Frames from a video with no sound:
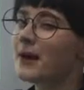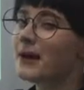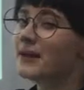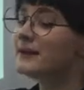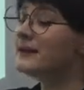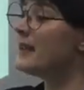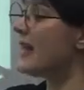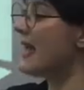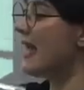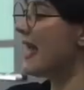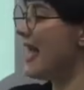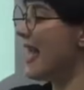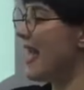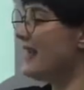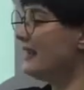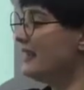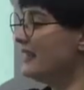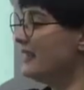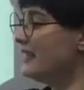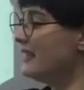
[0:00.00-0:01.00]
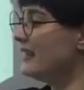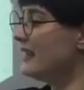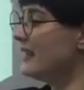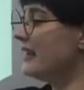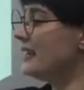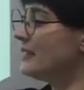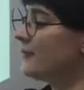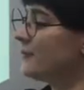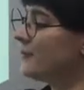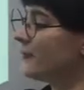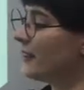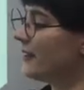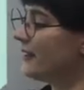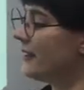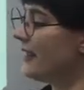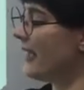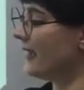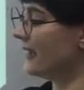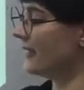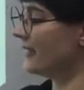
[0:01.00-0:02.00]
But any is
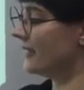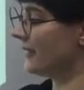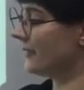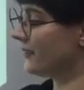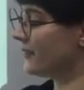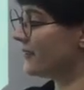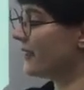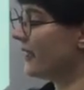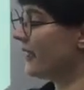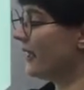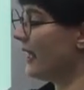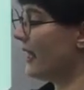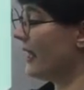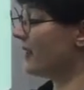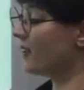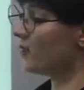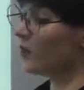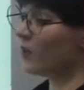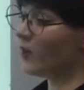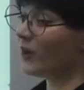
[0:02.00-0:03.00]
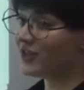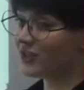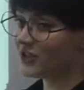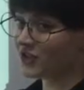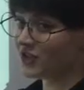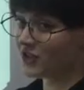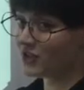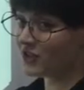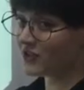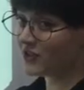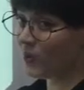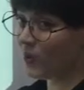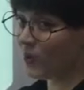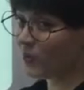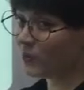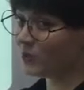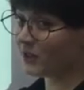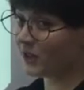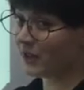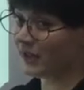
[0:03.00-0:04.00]
for negatives and questions
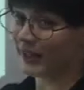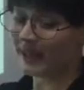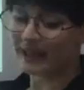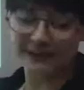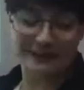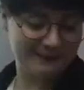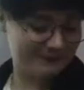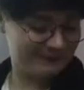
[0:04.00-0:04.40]
only.